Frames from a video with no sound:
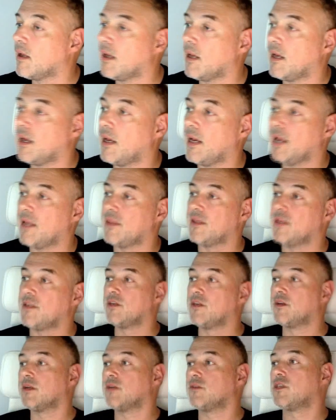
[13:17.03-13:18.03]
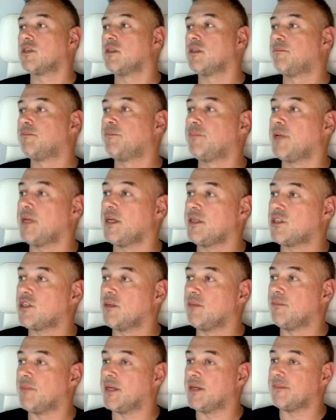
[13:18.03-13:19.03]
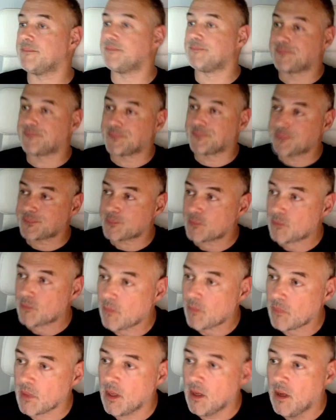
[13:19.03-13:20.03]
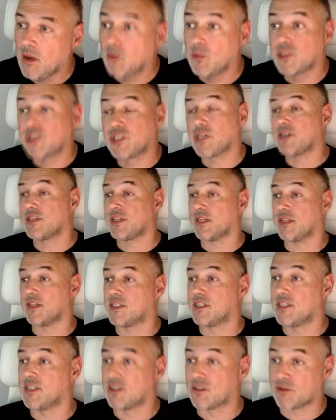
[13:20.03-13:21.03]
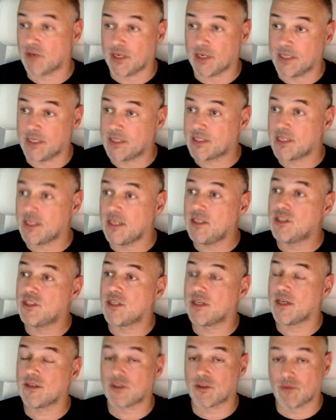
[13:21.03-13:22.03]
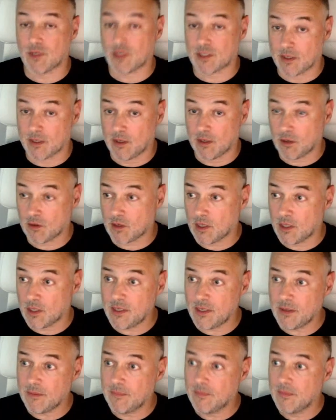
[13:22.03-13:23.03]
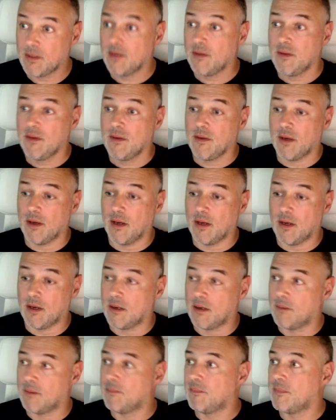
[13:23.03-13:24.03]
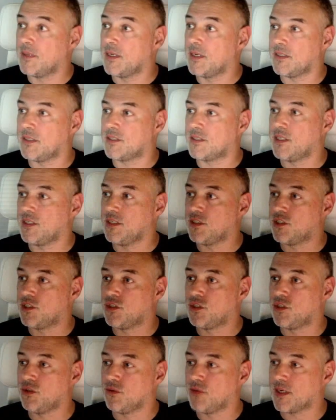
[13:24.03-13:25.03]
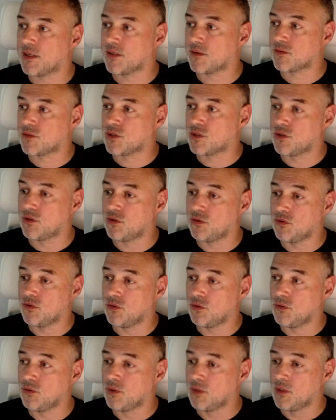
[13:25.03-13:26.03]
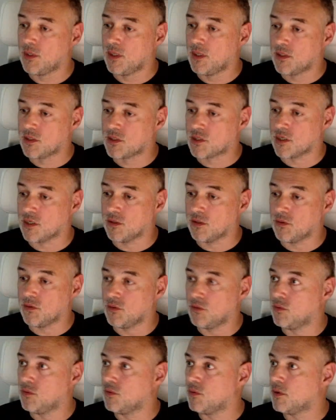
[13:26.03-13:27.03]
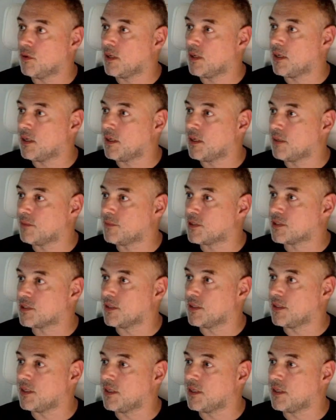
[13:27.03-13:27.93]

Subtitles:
And then you go to the pitching bit, which I think this is great. It teaches how to write a logline. It teaches you how to, let me see,